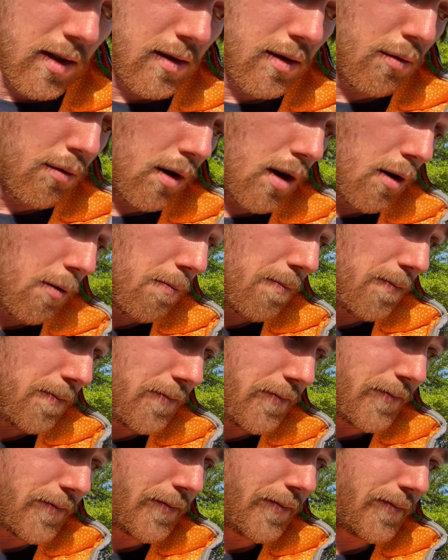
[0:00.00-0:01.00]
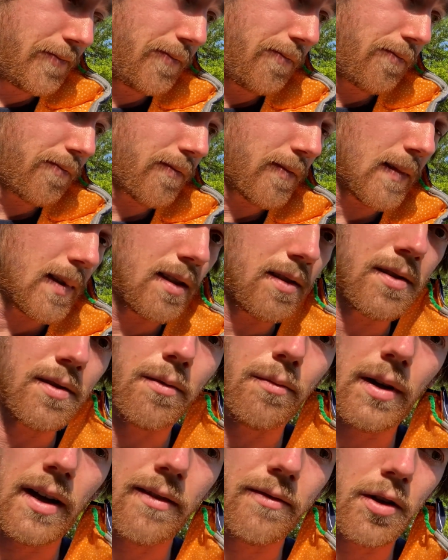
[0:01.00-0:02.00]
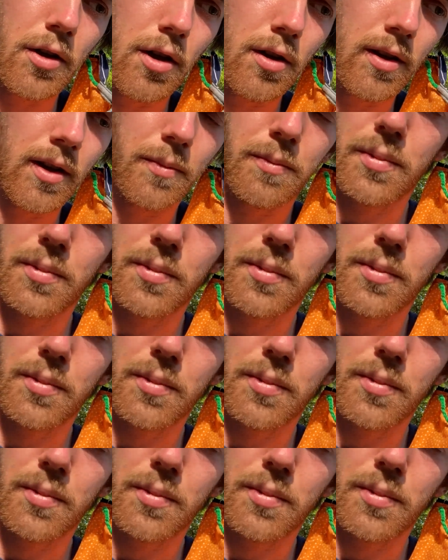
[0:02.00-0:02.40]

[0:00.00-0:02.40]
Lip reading: to grow. So we'll have garlic